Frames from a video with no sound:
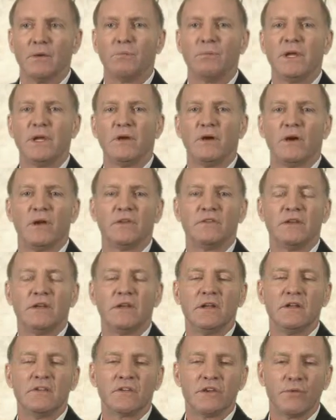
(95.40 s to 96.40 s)
because
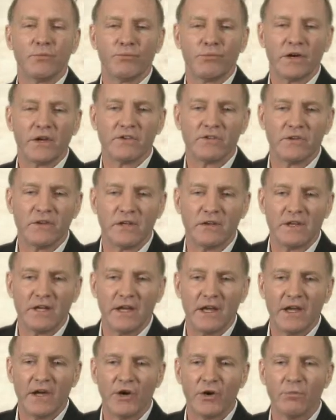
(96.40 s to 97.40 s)
it is compression at
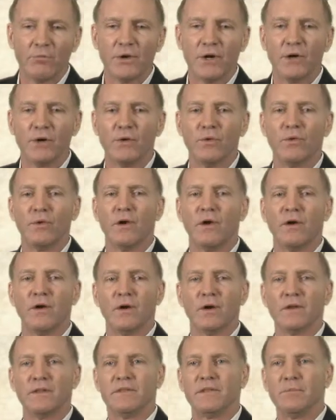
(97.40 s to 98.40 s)
the elbow
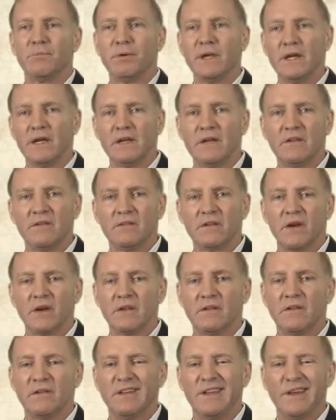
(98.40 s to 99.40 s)
on the pinky
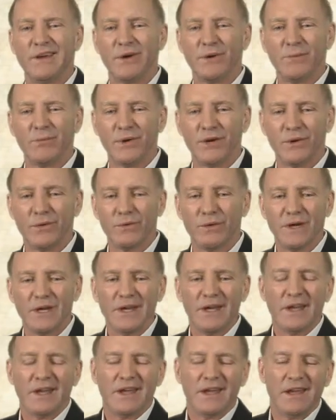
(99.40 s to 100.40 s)
side of the elbow,
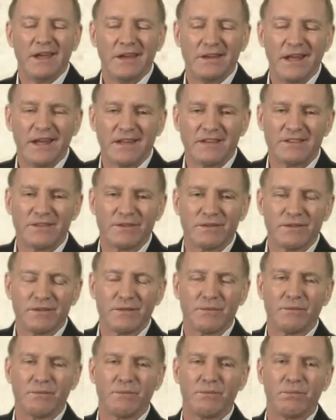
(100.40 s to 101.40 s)
and that's
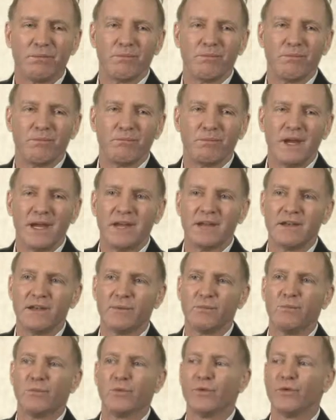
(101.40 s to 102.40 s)
making
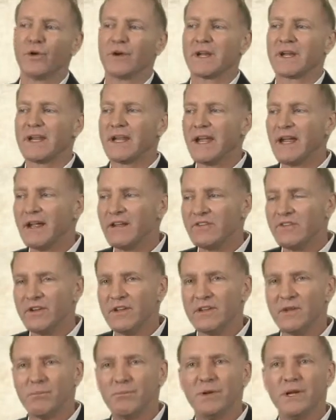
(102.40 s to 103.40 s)
it more
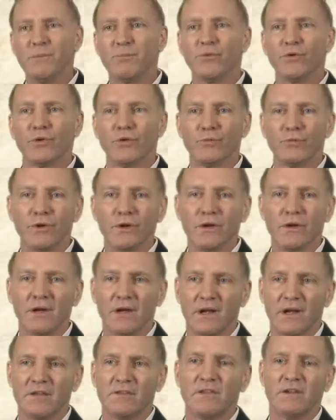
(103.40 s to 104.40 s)
catchy that people are
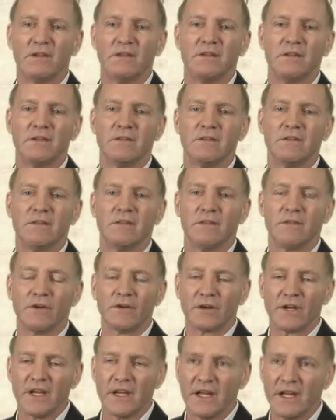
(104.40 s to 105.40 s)
realizing that
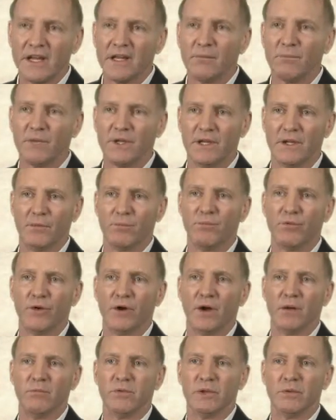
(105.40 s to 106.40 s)
there can be a
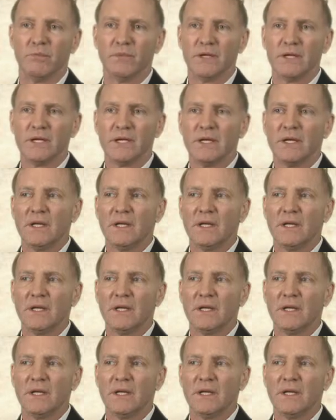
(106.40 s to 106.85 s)
problem.